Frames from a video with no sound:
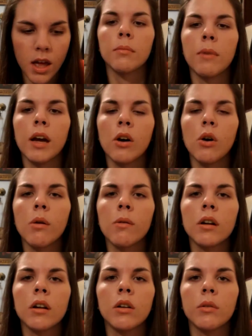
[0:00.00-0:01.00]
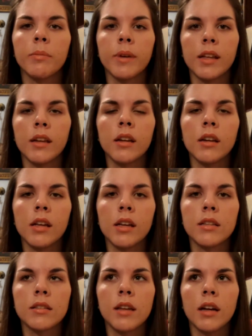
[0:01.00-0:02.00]
My overall opinion
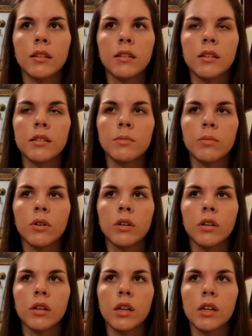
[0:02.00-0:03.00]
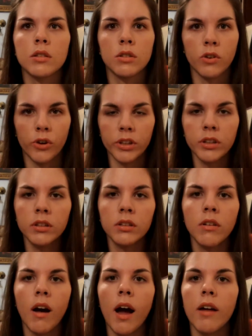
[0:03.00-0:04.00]
is that this book is good.
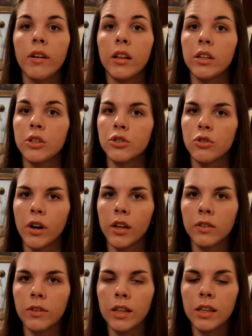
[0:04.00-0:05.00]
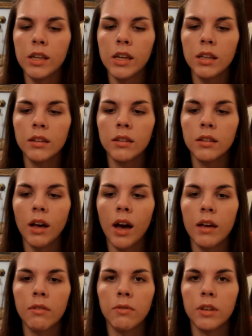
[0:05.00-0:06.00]
I really enjoyed reading it.
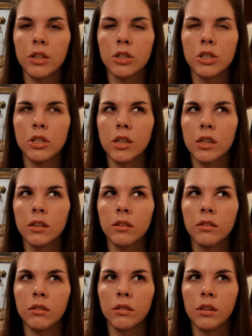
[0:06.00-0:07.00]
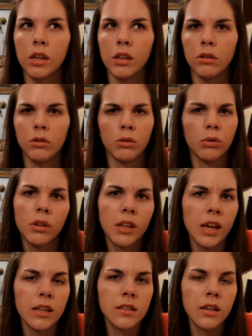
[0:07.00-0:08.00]
I finished it in 2
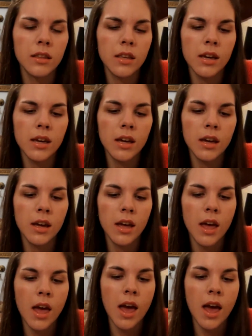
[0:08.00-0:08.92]
days, I think.